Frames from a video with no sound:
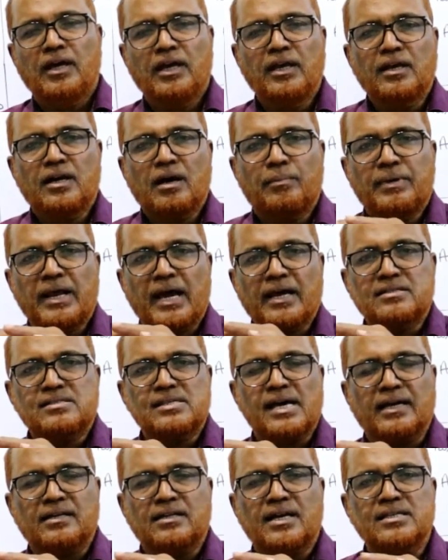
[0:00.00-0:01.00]
Income
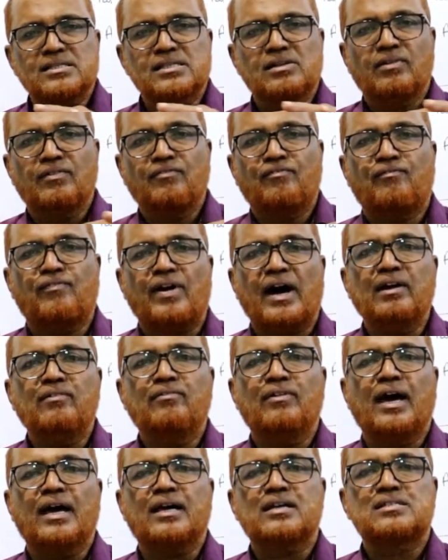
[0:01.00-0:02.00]
Tax Act has given
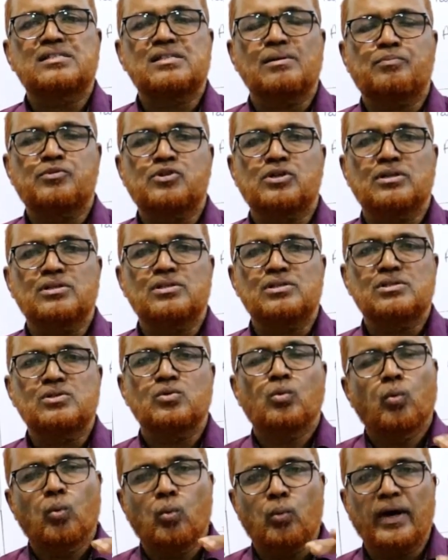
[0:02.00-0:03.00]
five
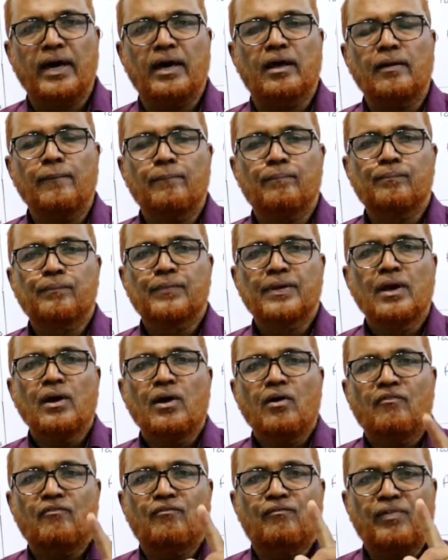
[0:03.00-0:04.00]
exceptions where
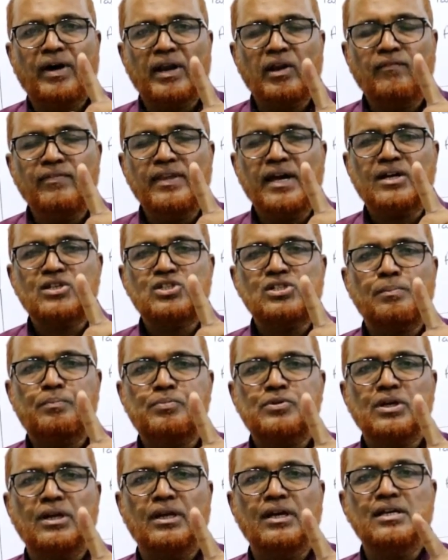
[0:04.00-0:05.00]
one of the
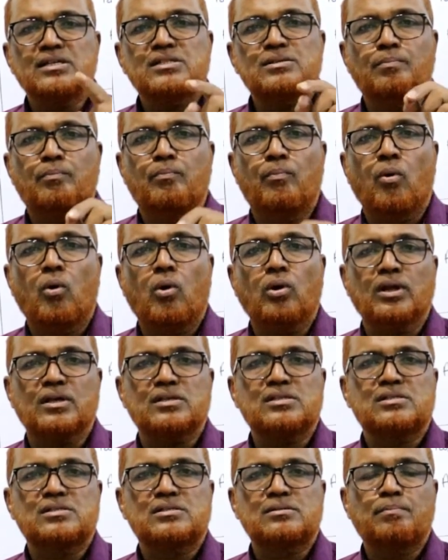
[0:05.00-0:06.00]
exception is
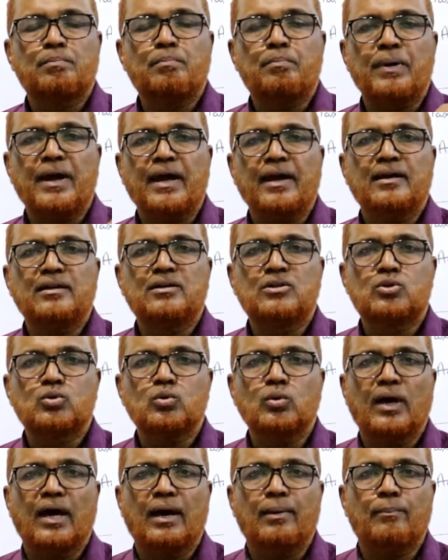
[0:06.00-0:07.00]
bonus paid
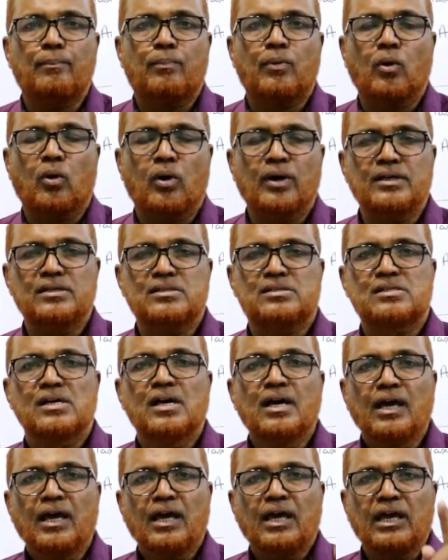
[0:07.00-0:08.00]
to employees.
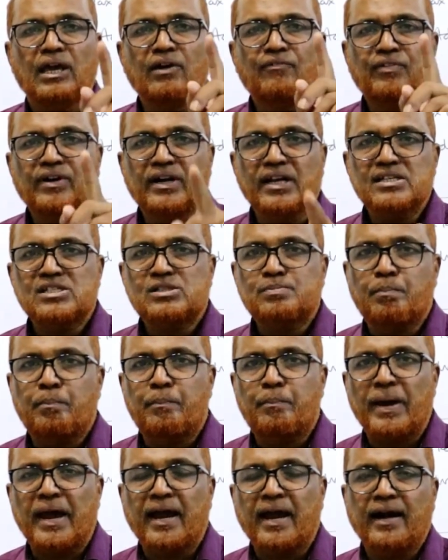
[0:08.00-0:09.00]
If it is
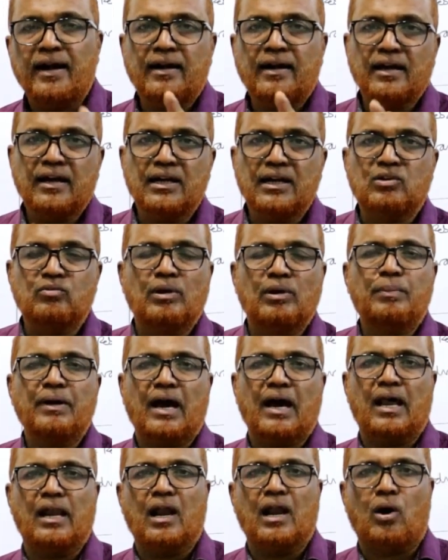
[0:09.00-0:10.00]
paid, it will
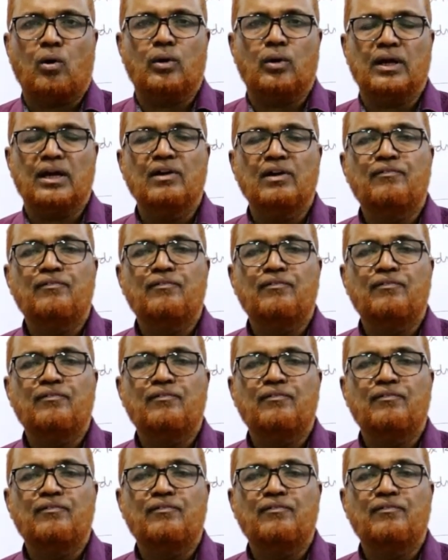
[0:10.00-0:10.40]
be allowed.